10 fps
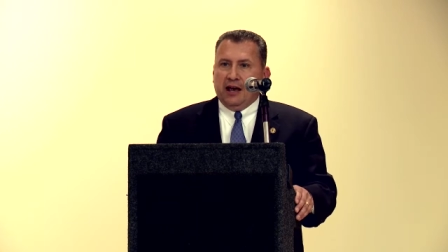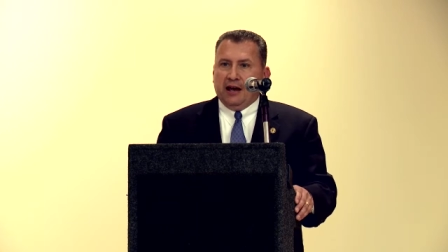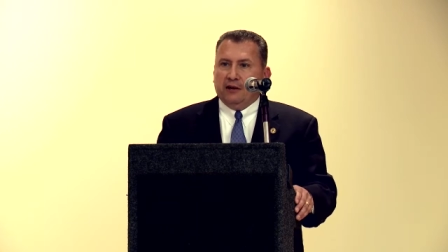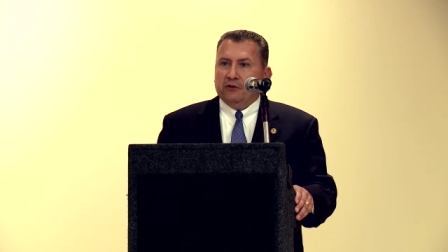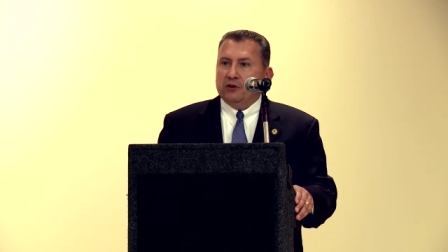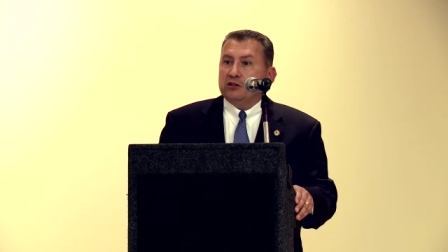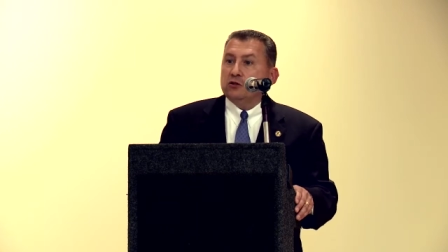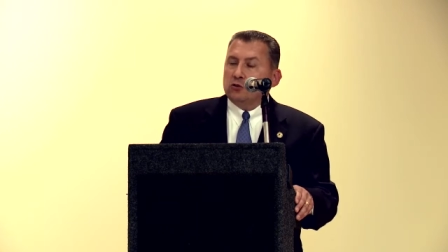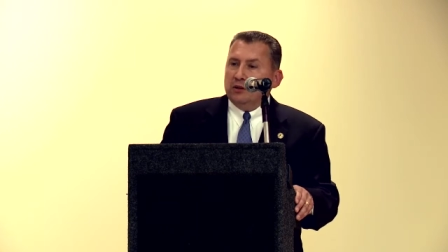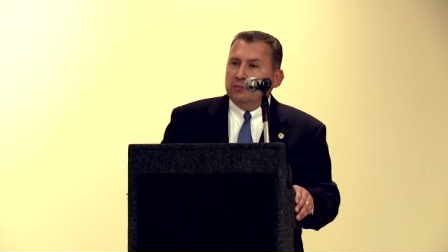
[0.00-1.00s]
and I voted
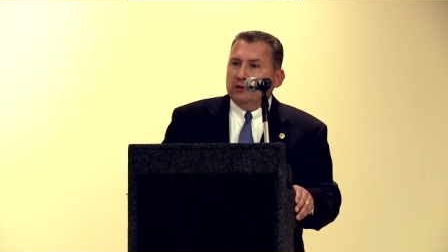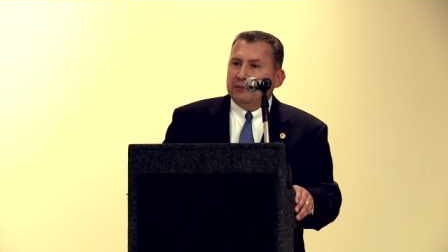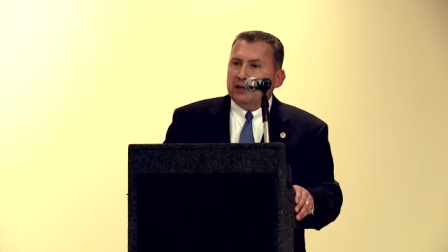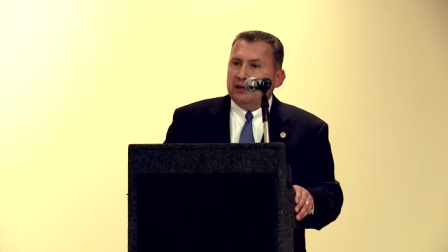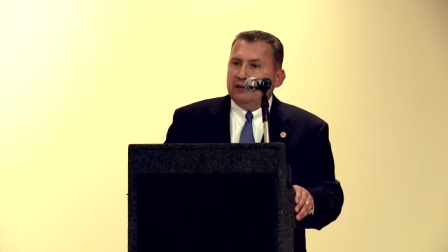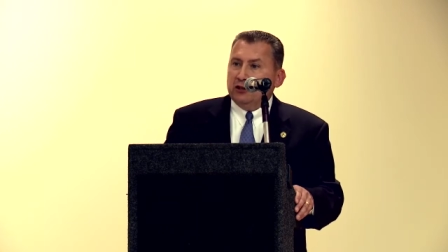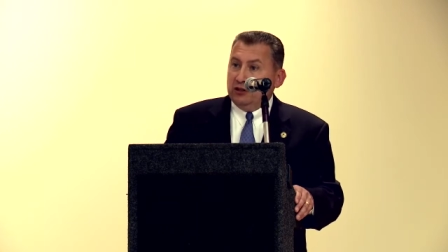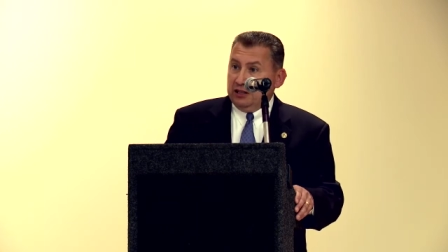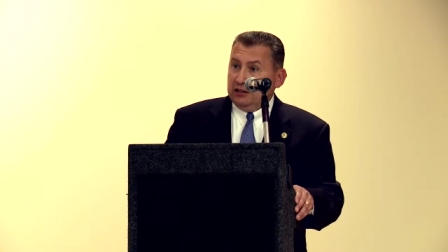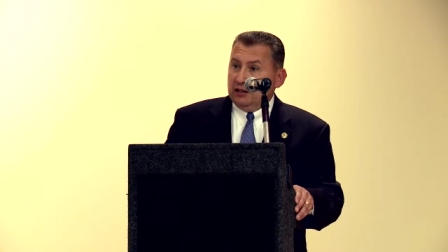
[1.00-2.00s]
to triple the
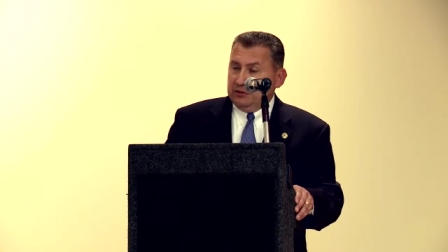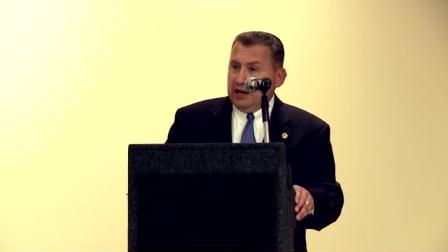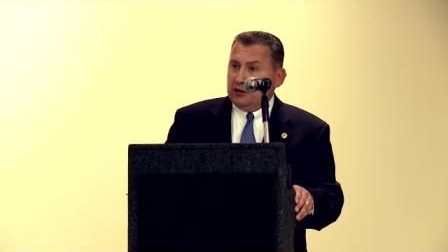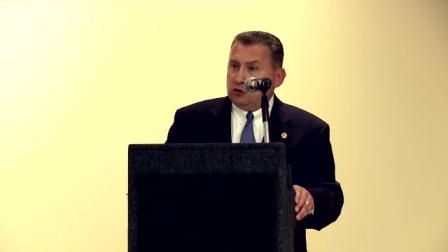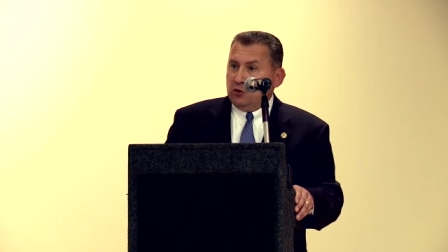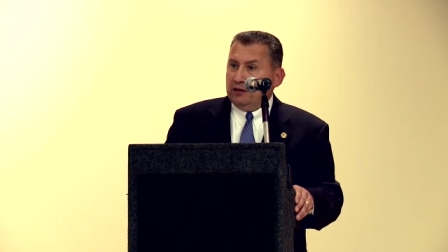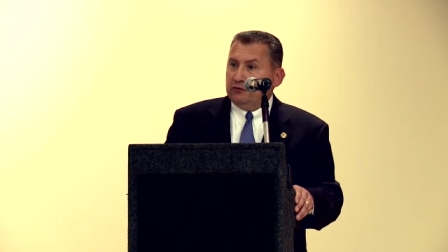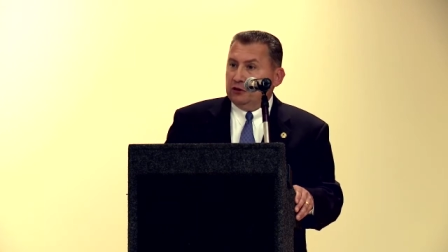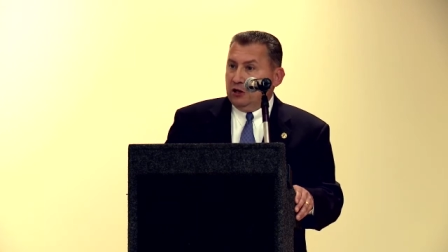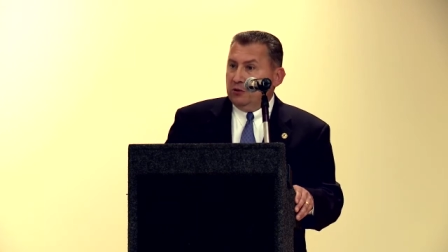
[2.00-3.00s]
earned income tax
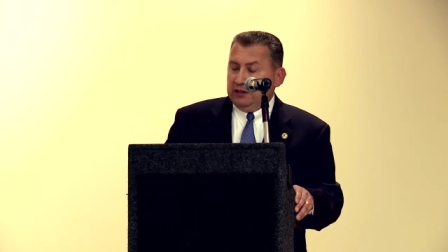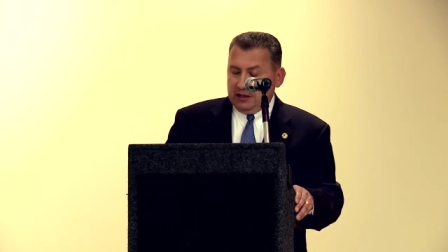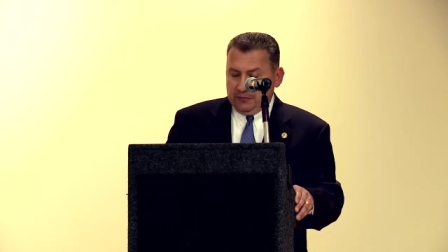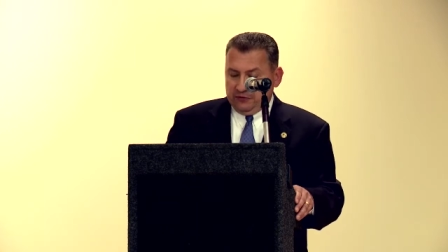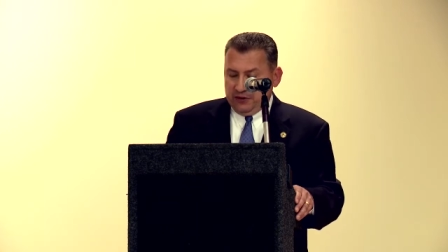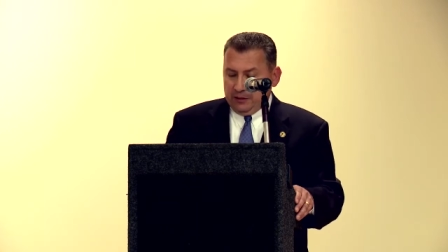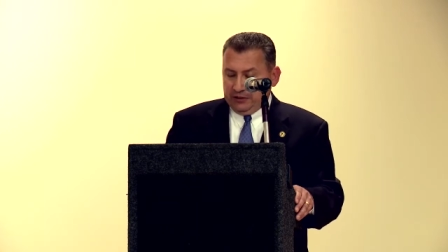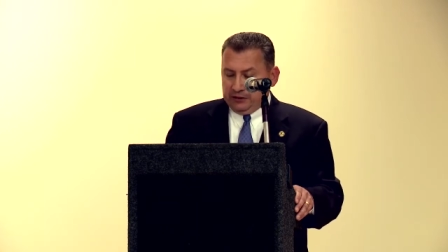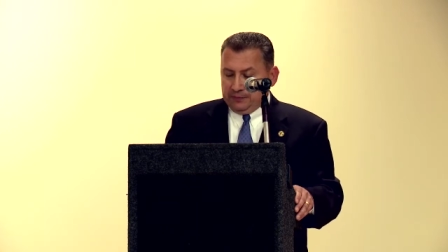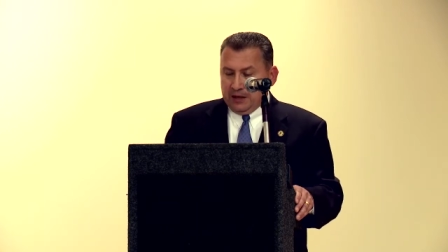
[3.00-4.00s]
credit for low-income
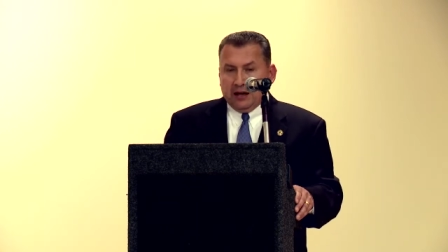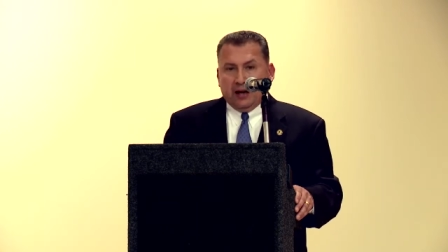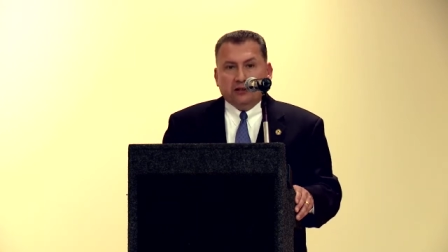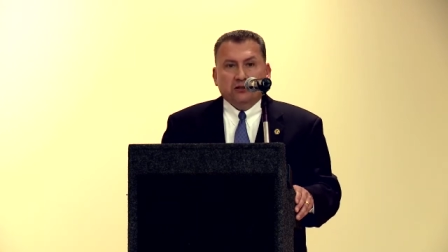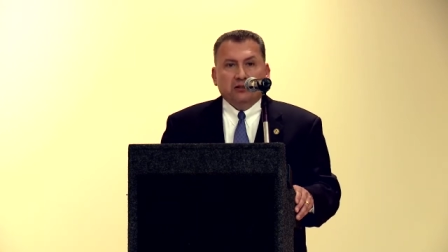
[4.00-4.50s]
families and